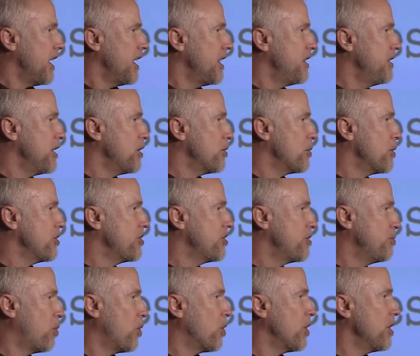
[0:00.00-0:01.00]
There were
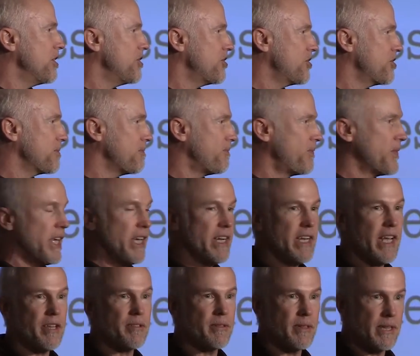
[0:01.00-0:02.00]
sports and
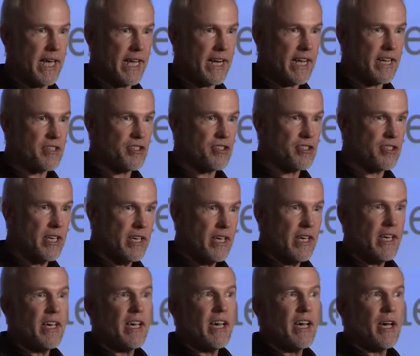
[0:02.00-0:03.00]
athletics,
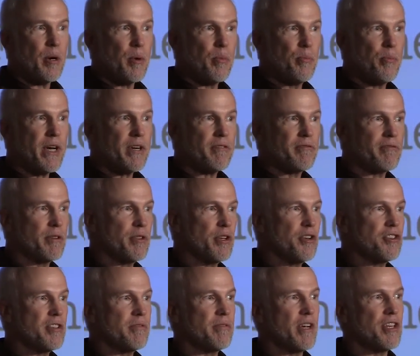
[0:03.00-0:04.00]
but for
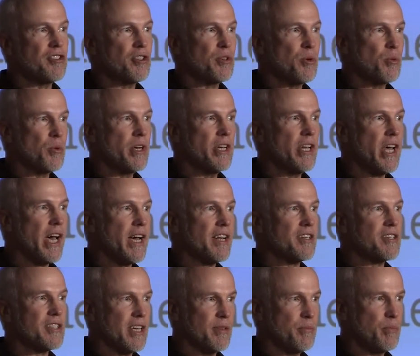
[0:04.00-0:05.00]
those of us who were
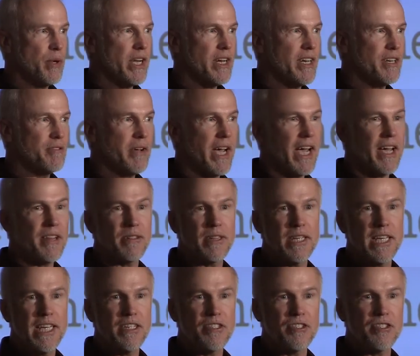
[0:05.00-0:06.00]
not competitive
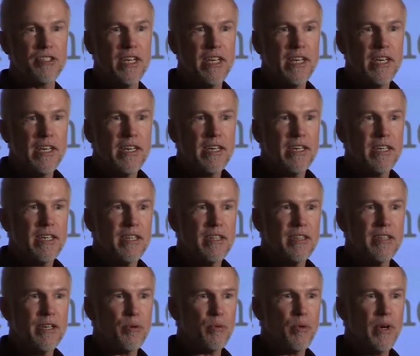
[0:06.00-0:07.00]
athletes,
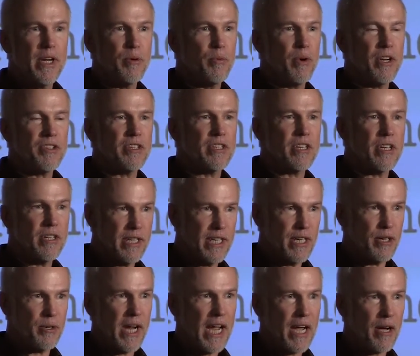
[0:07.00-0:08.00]
there w- it wasn't
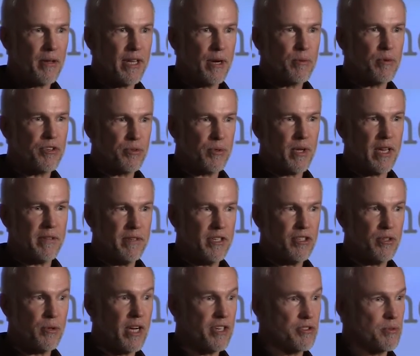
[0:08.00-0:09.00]
clear how that was relevant
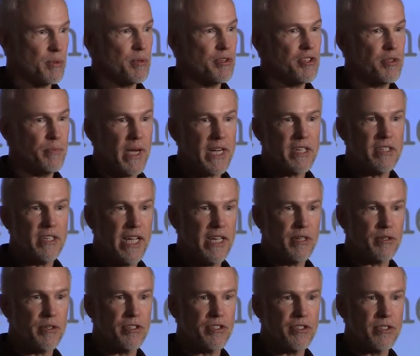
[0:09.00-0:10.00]
to us. We were
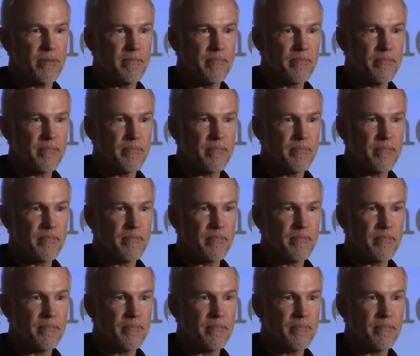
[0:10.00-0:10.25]
spectators.